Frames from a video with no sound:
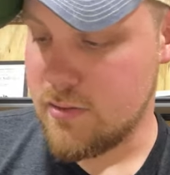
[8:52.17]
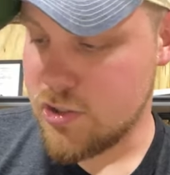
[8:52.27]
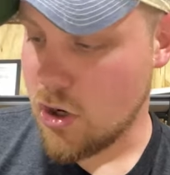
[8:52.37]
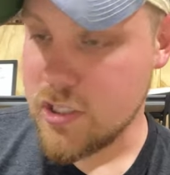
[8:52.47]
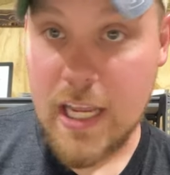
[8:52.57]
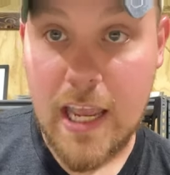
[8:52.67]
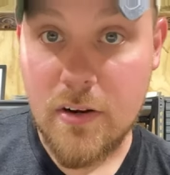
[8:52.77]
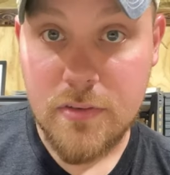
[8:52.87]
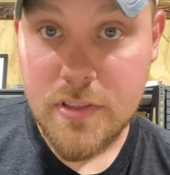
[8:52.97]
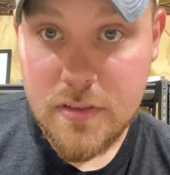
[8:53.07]
charging
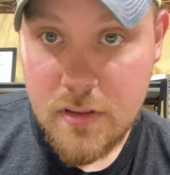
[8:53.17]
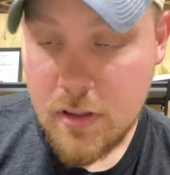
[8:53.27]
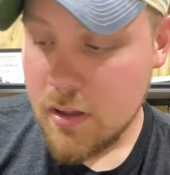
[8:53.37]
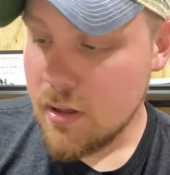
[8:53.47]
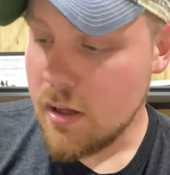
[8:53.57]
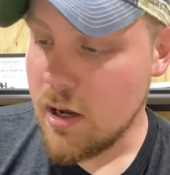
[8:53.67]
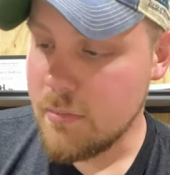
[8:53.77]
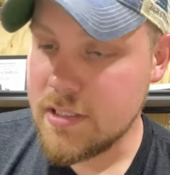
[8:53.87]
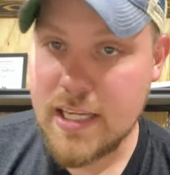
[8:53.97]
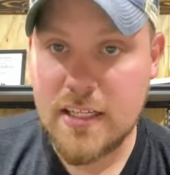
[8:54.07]
handles.
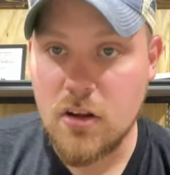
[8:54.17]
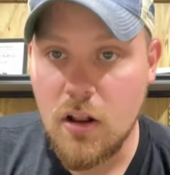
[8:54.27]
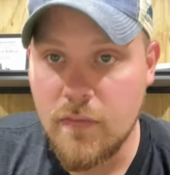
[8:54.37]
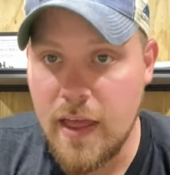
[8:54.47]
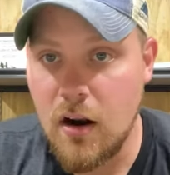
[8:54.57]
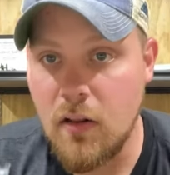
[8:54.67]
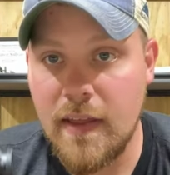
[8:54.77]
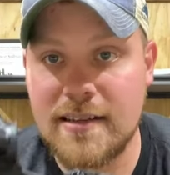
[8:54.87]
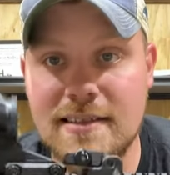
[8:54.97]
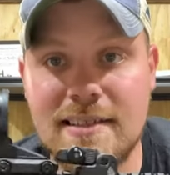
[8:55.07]
It takes all of that. All
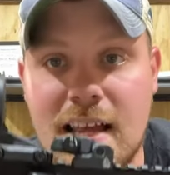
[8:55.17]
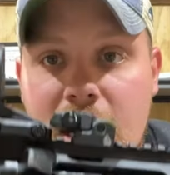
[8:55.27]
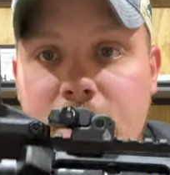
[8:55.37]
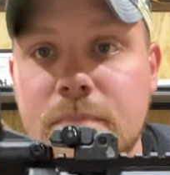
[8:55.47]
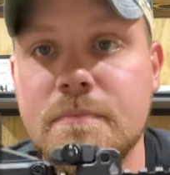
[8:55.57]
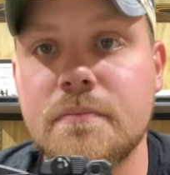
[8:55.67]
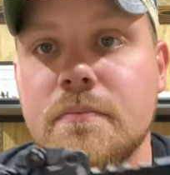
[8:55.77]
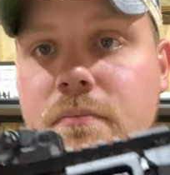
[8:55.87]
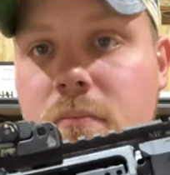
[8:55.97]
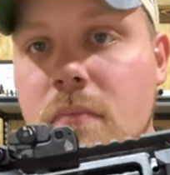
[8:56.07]
that's the same
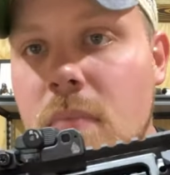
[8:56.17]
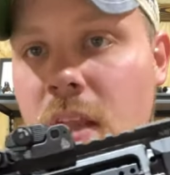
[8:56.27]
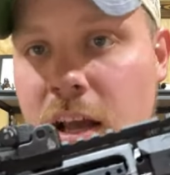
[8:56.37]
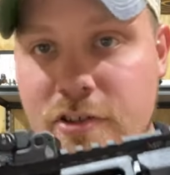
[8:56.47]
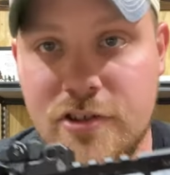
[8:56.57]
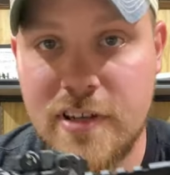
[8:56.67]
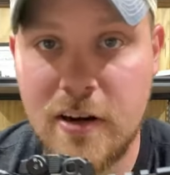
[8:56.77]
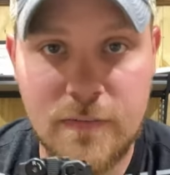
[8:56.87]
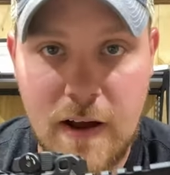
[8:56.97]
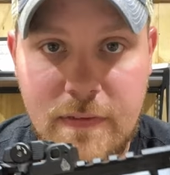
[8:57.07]
as your
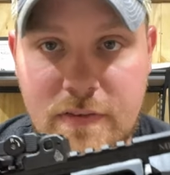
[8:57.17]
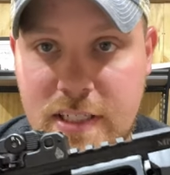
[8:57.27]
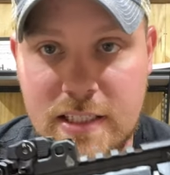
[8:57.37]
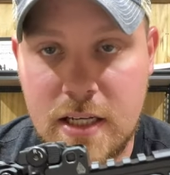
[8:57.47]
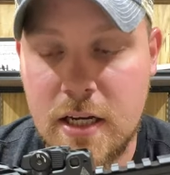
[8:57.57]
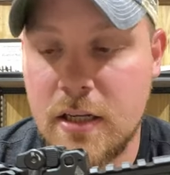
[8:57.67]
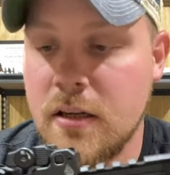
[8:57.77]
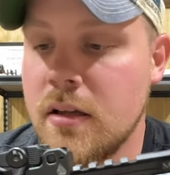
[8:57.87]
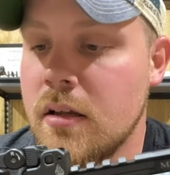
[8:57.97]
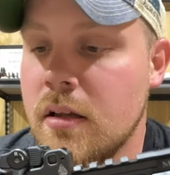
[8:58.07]
standard 5.56
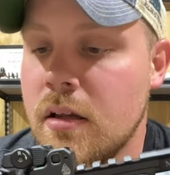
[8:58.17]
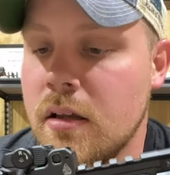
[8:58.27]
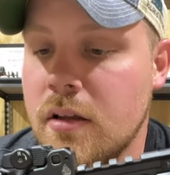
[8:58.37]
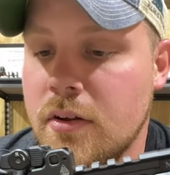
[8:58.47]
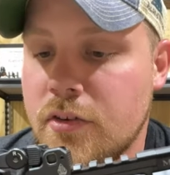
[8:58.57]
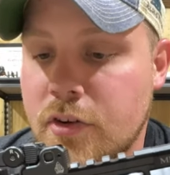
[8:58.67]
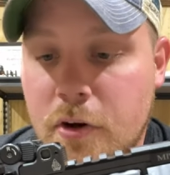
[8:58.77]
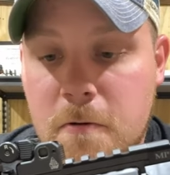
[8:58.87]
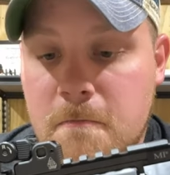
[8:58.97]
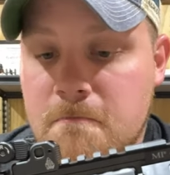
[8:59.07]
gun.
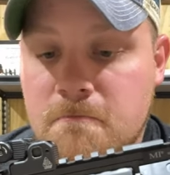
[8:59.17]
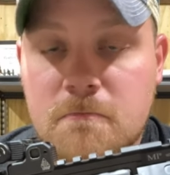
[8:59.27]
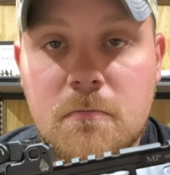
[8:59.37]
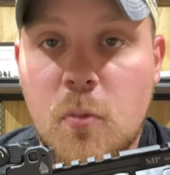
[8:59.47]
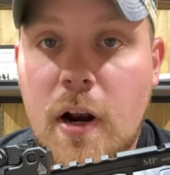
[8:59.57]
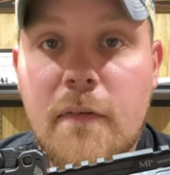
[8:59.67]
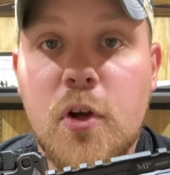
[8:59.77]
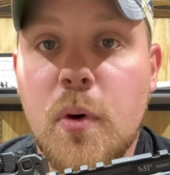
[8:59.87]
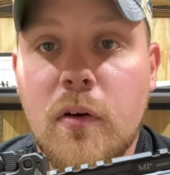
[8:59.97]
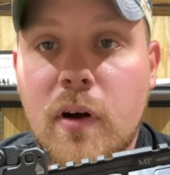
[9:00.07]
So whatever
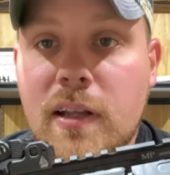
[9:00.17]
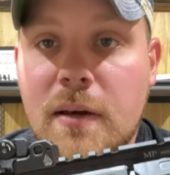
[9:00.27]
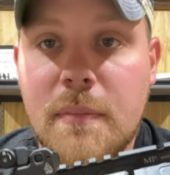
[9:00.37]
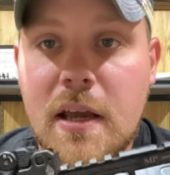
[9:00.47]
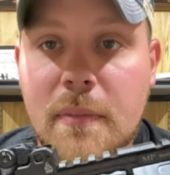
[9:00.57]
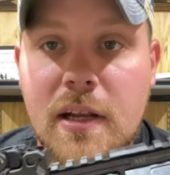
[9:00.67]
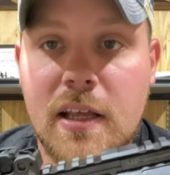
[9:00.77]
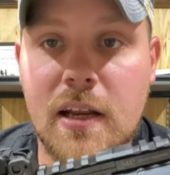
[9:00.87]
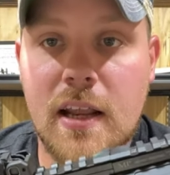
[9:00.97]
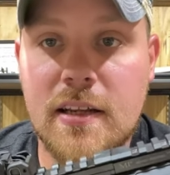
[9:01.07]
you want to run, like me, I'm going to
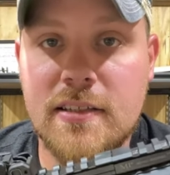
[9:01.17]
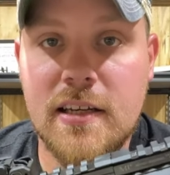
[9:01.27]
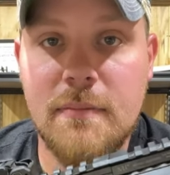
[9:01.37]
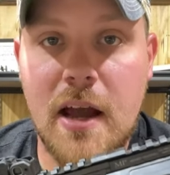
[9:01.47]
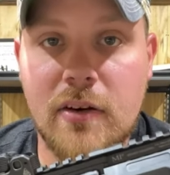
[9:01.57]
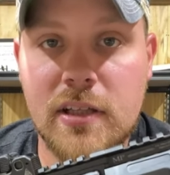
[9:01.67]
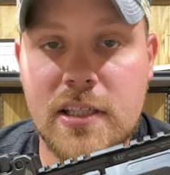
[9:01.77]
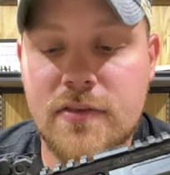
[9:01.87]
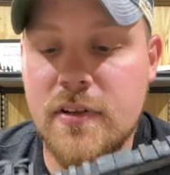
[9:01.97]
get an extended mag release